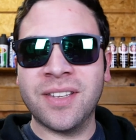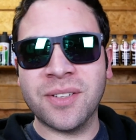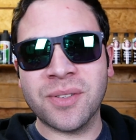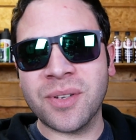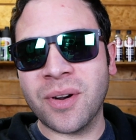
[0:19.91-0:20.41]

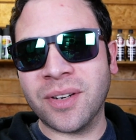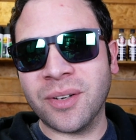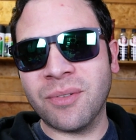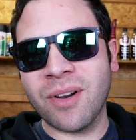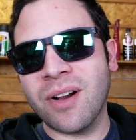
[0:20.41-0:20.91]
Things are starting
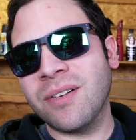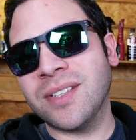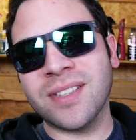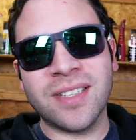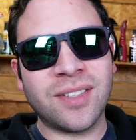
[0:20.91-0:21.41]
to grow.
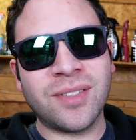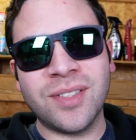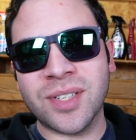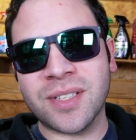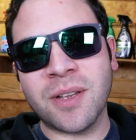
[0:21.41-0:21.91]
It's
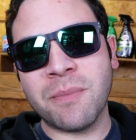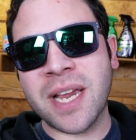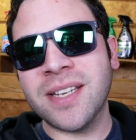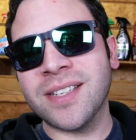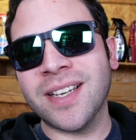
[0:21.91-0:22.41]
just
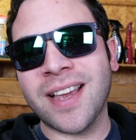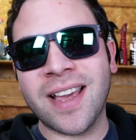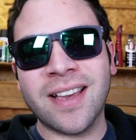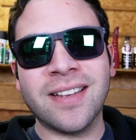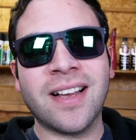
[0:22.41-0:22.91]
amazing,
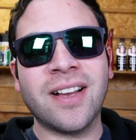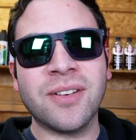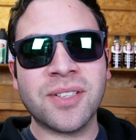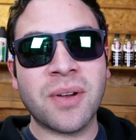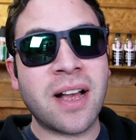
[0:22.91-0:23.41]
and I
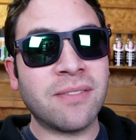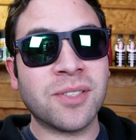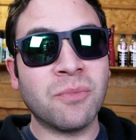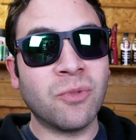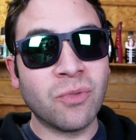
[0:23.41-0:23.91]
also have
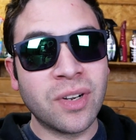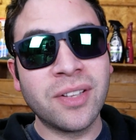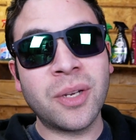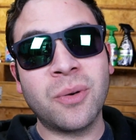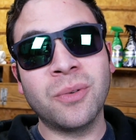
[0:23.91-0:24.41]
some
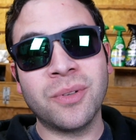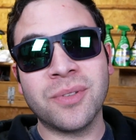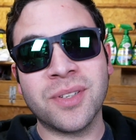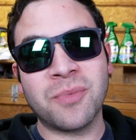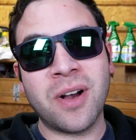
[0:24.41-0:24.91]
really cool
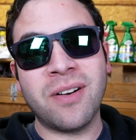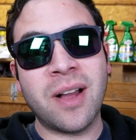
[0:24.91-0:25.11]
news as well.